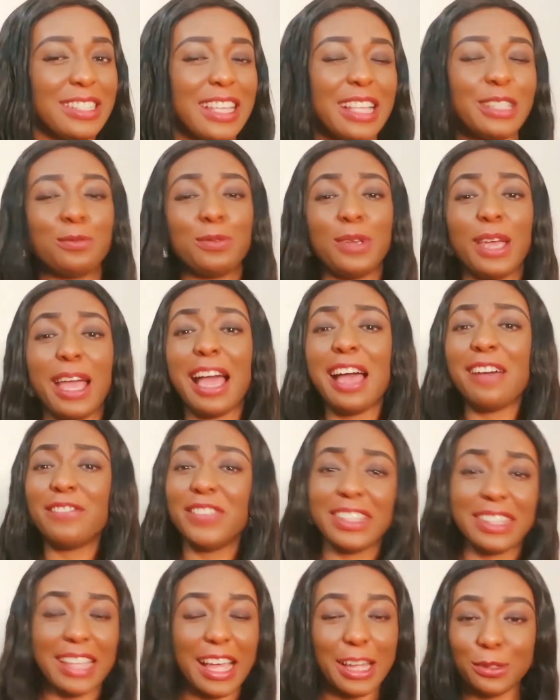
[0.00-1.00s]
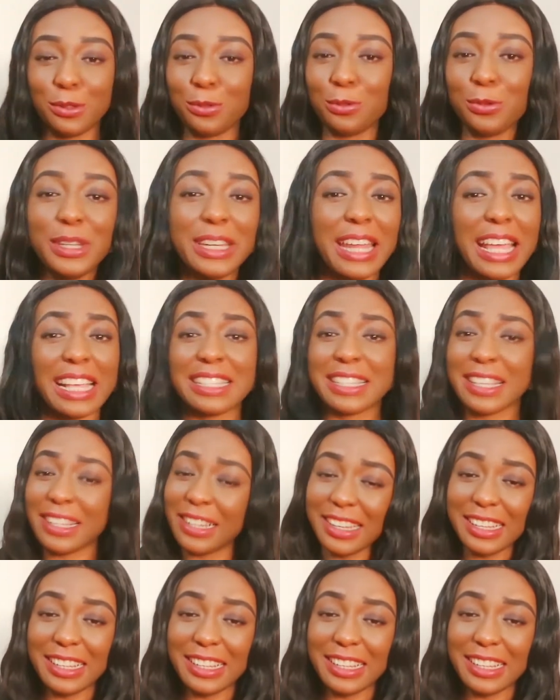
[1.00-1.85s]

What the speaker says: we have that are doing excellently